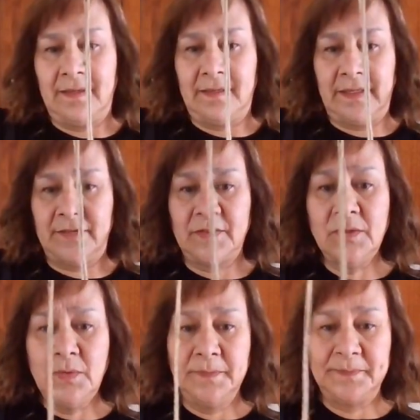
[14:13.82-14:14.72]
like
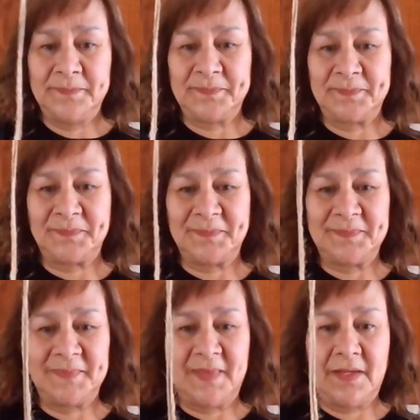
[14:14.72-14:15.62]
so.
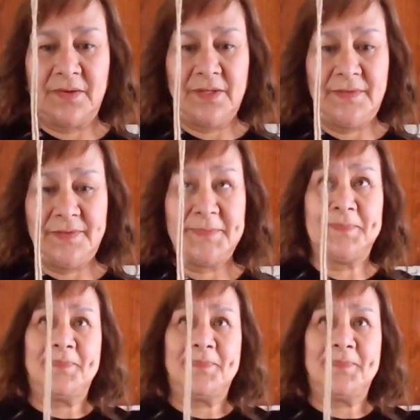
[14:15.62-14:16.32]
There it is.